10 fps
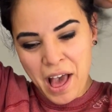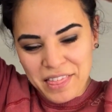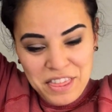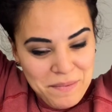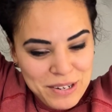
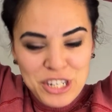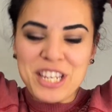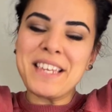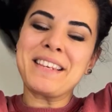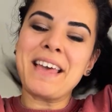the
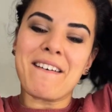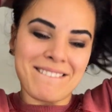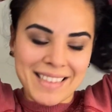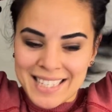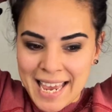machine that
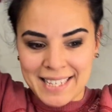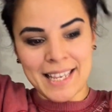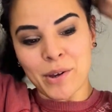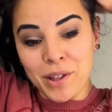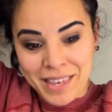takes
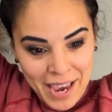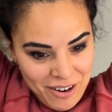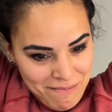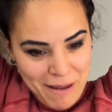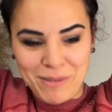out all the air
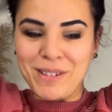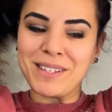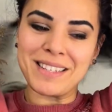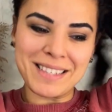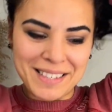
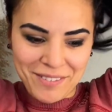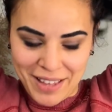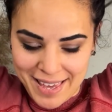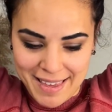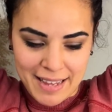bubbles and stuff
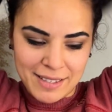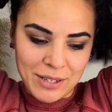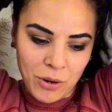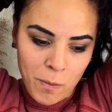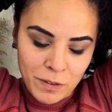like that. So
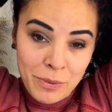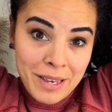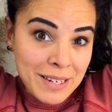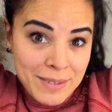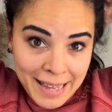hopefully we
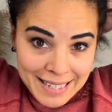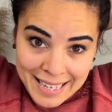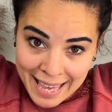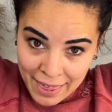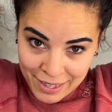can do that
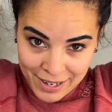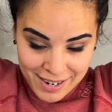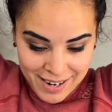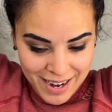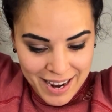
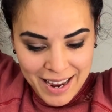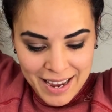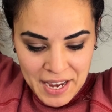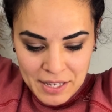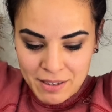together
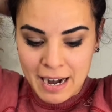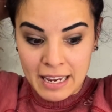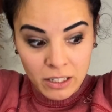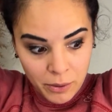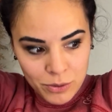so that I
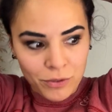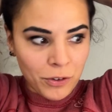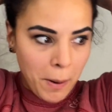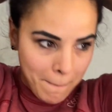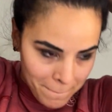can always
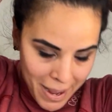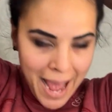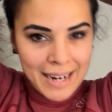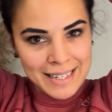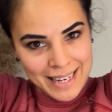refer
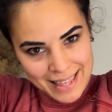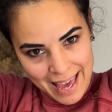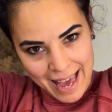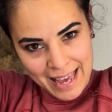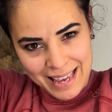back to
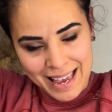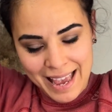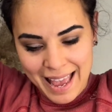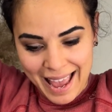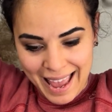that
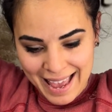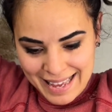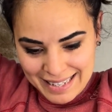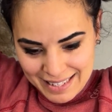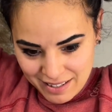
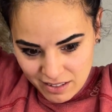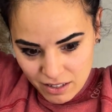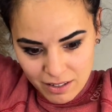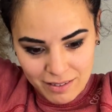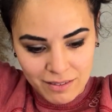and
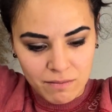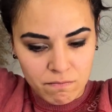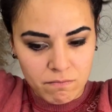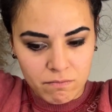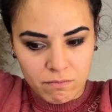
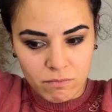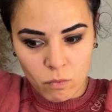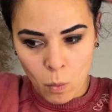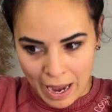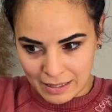
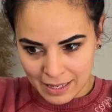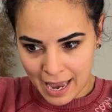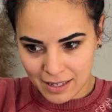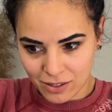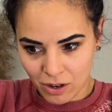wax
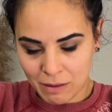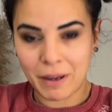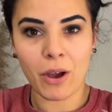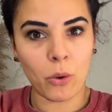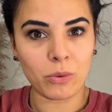cast on my
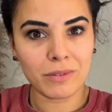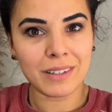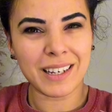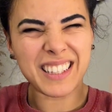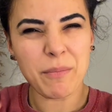own
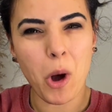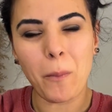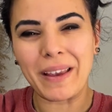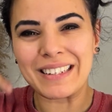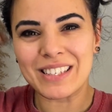because I'm
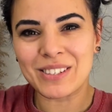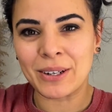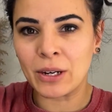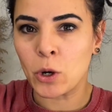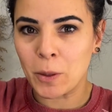hoping to start
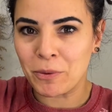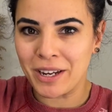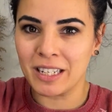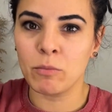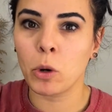
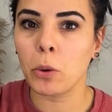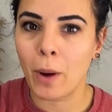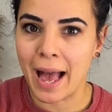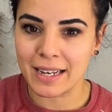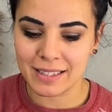incorporating more
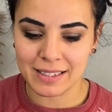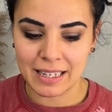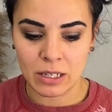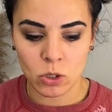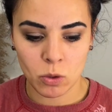wax
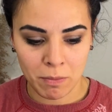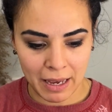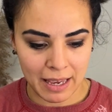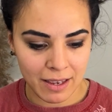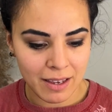into my